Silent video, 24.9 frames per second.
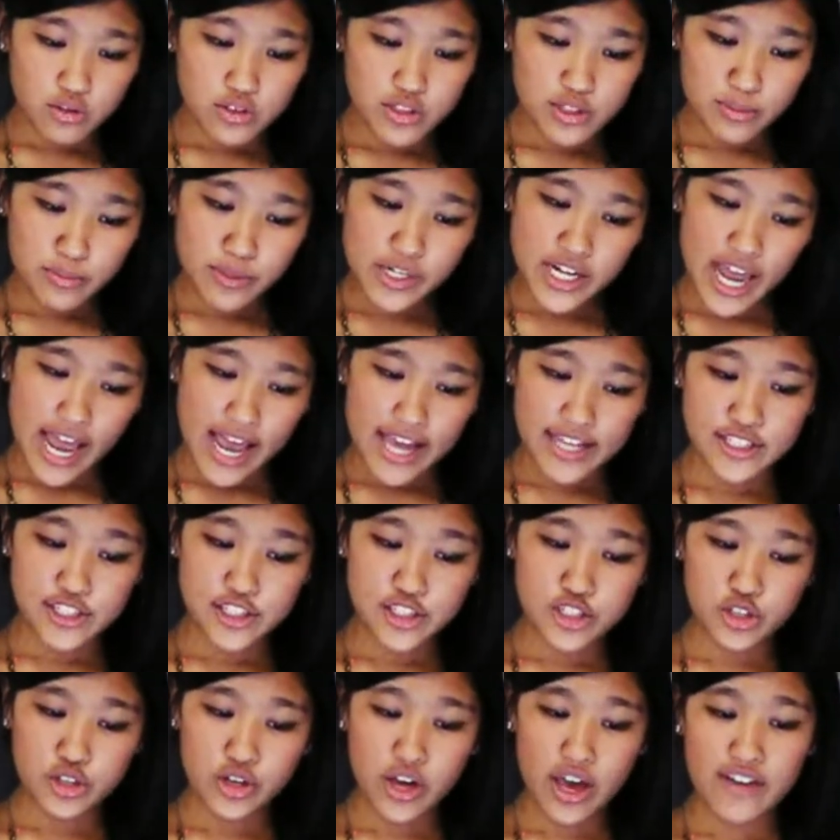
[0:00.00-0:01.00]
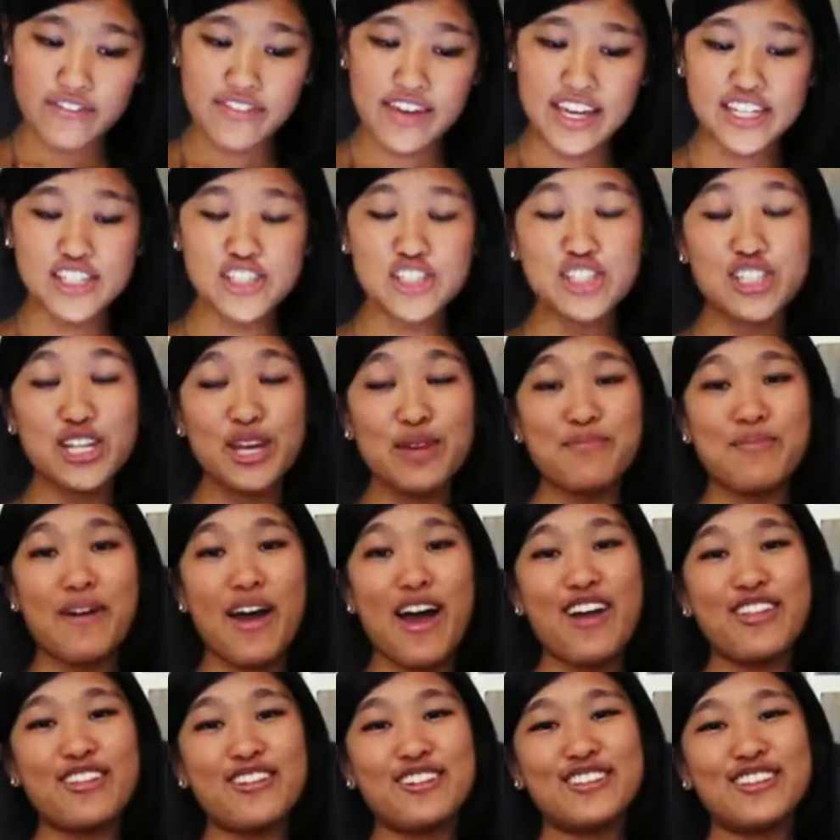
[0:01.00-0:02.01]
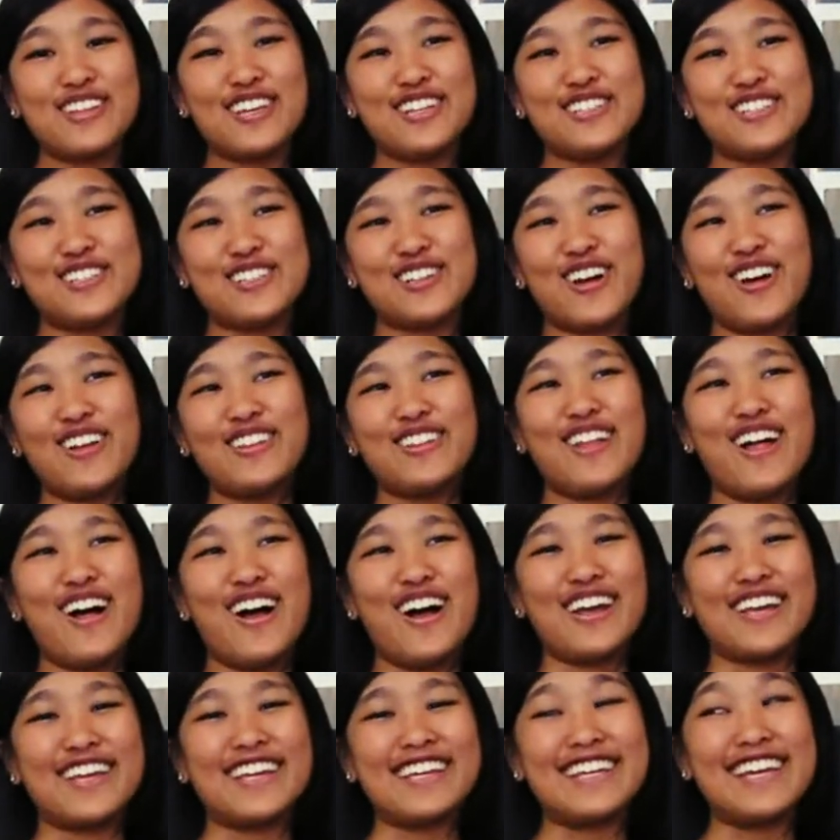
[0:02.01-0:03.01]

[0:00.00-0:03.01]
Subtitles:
someone asked, do you have a ship other than John Locke?